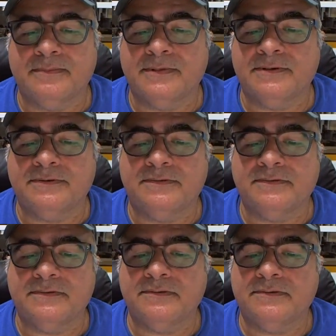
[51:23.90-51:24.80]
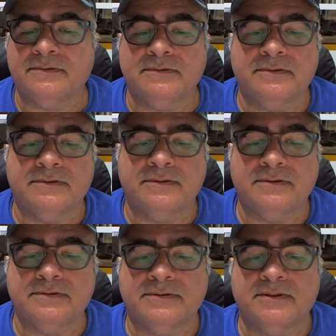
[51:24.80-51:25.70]
Let's see. Good thing
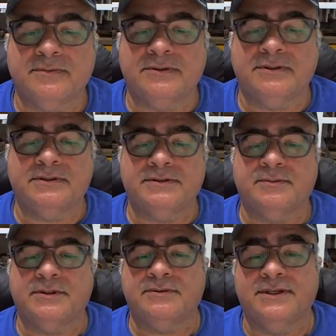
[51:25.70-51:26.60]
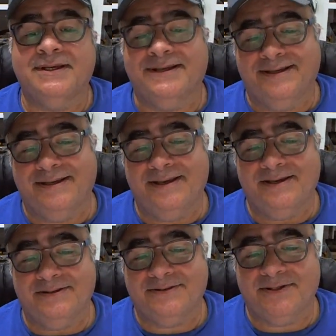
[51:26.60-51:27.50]
the sawmill and this.
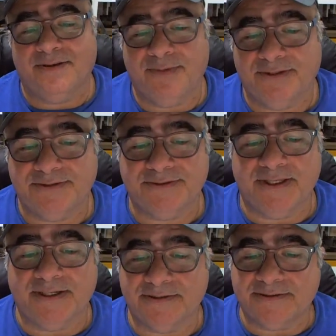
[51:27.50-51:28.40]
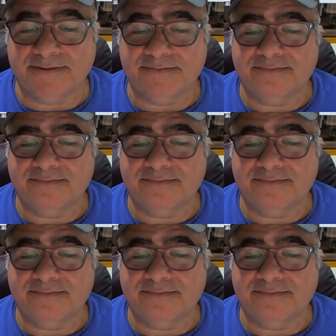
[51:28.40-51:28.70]
Yeah, sawmill is nice.